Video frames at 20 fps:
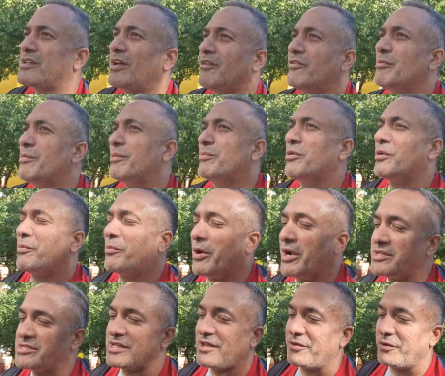government put a
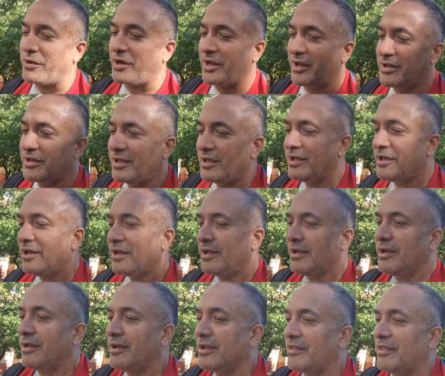price on their head,
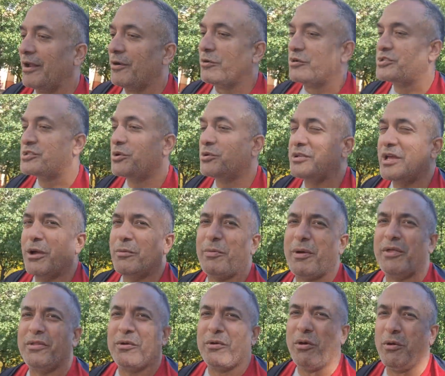they were sold out
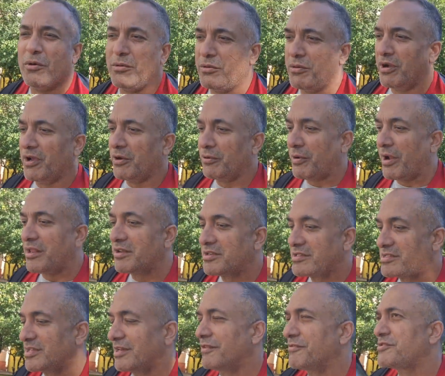by their own
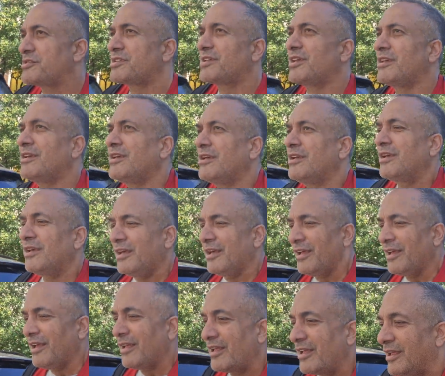relatives,
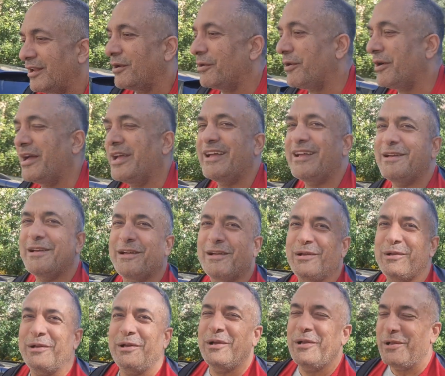you know.
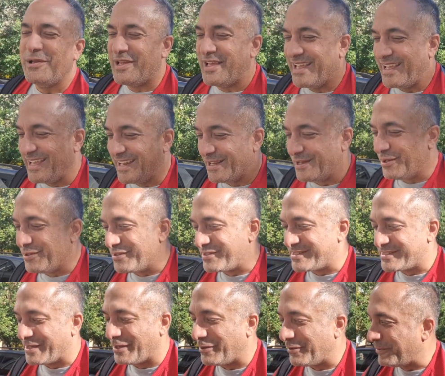You know,
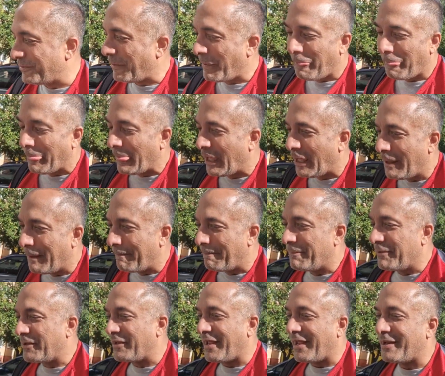so,
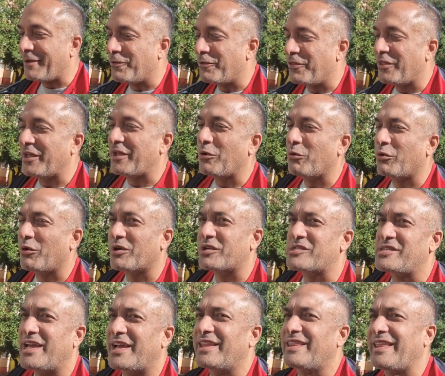but I don't think it
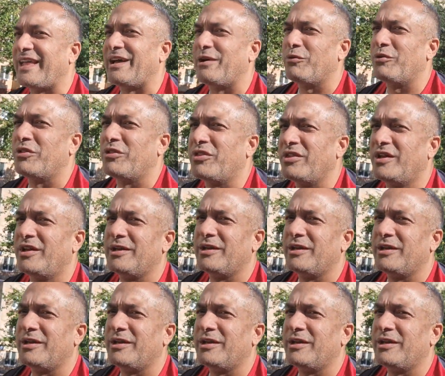works like that with